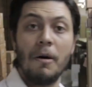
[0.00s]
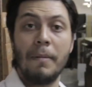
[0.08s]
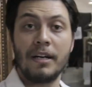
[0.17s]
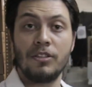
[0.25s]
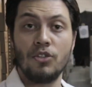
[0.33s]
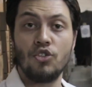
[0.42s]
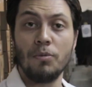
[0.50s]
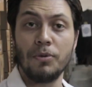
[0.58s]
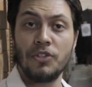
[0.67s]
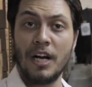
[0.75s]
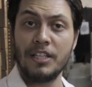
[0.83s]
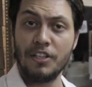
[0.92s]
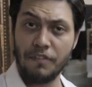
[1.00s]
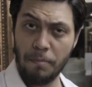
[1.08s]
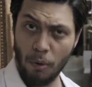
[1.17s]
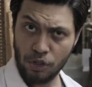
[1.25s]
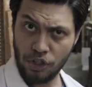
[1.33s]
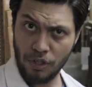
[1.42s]
back to the super scientific
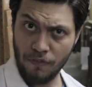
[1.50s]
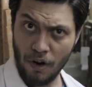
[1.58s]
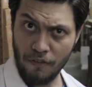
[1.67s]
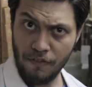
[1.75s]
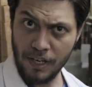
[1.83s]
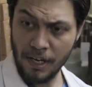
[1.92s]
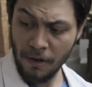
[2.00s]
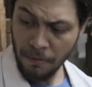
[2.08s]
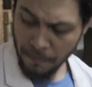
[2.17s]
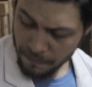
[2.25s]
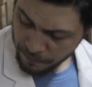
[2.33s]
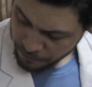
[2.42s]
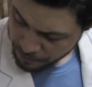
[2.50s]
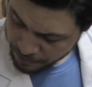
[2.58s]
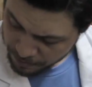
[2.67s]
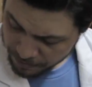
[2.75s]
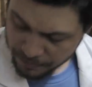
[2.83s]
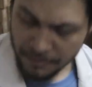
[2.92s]
portion of our video.
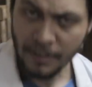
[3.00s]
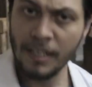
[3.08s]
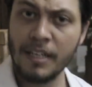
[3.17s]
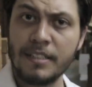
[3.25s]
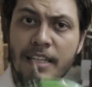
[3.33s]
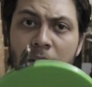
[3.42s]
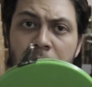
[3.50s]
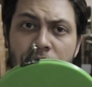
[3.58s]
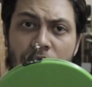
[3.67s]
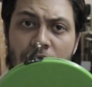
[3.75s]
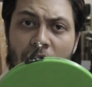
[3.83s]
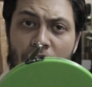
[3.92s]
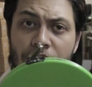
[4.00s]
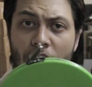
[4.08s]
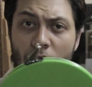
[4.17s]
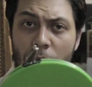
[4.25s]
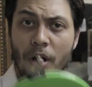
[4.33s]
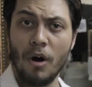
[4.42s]
Time to see how
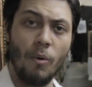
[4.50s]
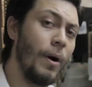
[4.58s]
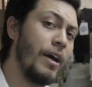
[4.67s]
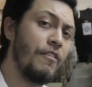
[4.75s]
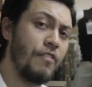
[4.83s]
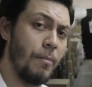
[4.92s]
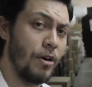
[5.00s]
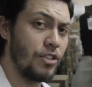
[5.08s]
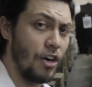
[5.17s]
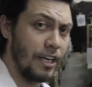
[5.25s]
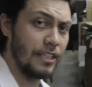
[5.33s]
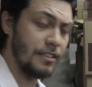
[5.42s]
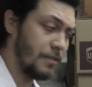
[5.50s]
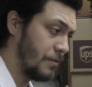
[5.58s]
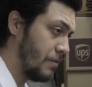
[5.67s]
far we are away from our target.